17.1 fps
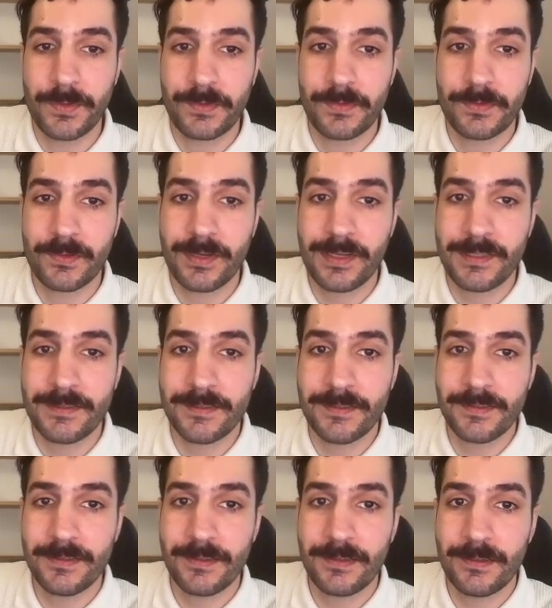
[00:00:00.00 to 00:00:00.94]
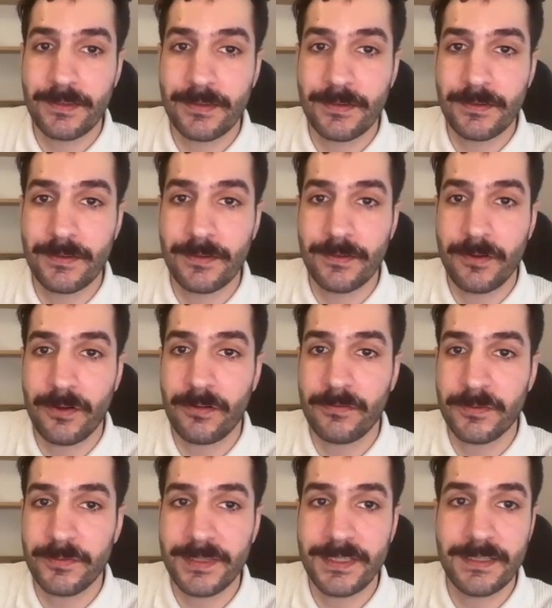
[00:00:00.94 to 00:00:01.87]
So that's all
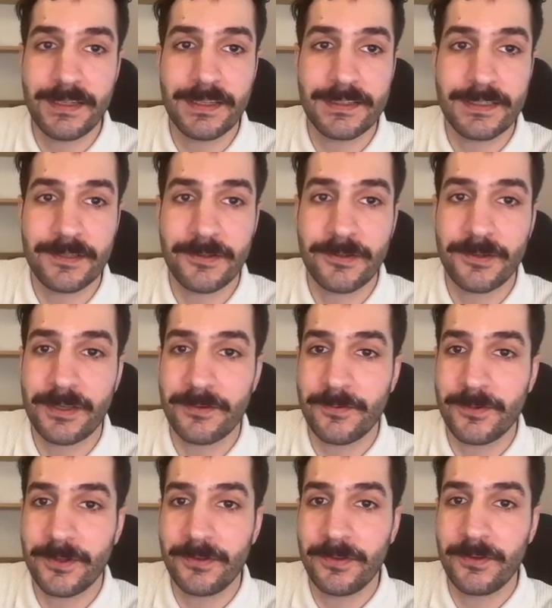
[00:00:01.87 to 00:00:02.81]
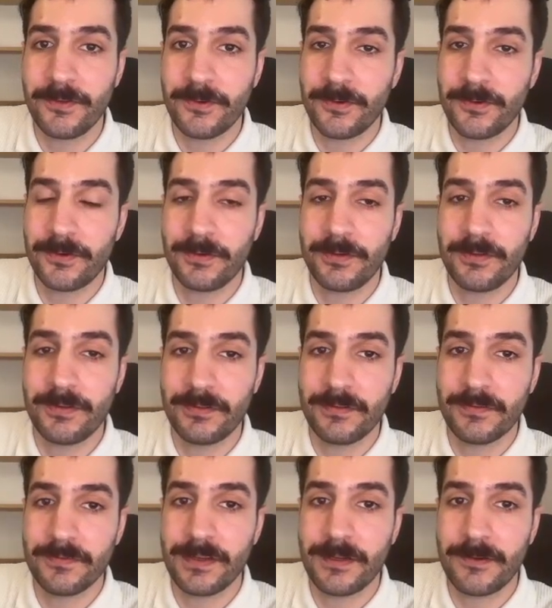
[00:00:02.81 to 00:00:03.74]
for me. That's how you can run your
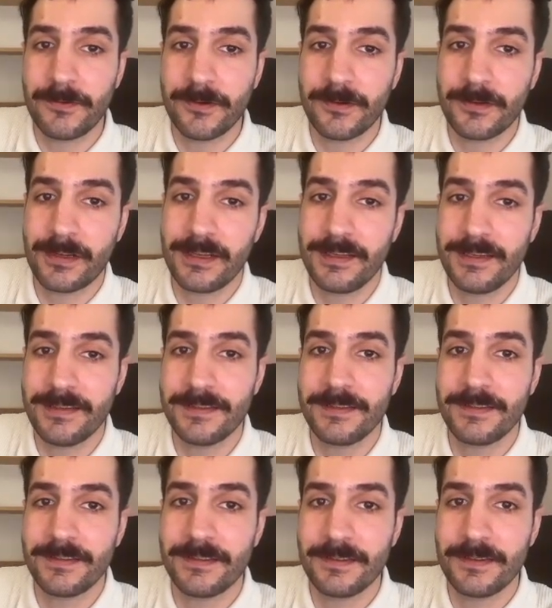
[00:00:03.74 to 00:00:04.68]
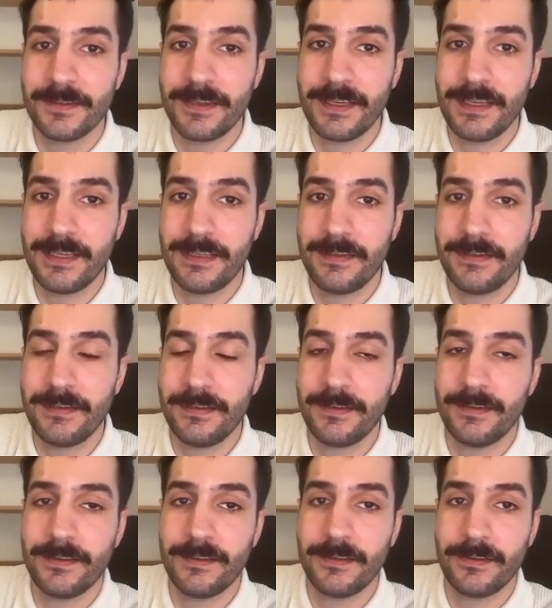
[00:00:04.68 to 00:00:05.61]
Flower clients
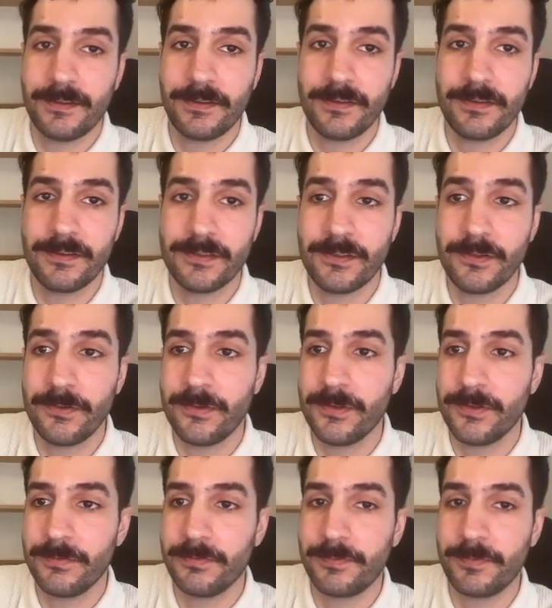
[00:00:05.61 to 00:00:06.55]
in Studio.